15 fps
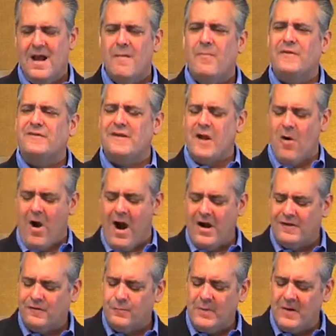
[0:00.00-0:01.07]
But you know, our
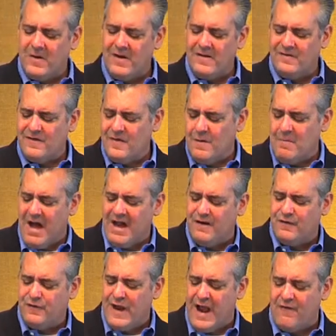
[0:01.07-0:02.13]
experience in the mine
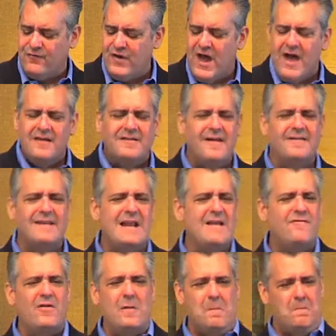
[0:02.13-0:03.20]
shaft doesn't
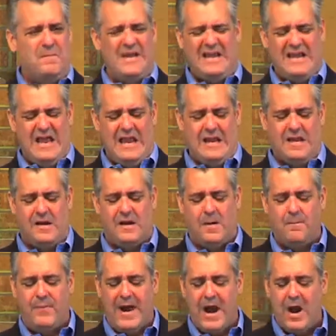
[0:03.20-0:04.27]
even begin to
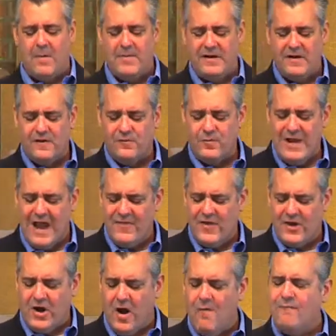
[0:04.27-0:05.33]
compare because we had the
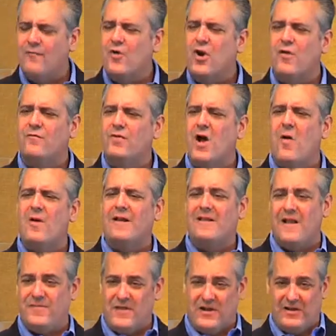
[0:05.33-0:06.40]
comfort of knowing
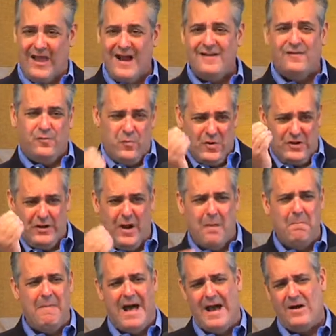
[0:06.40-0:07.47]
that the lights would
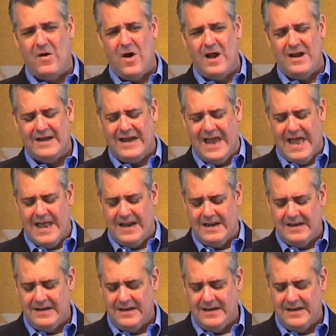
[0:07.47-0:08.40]
come back on again.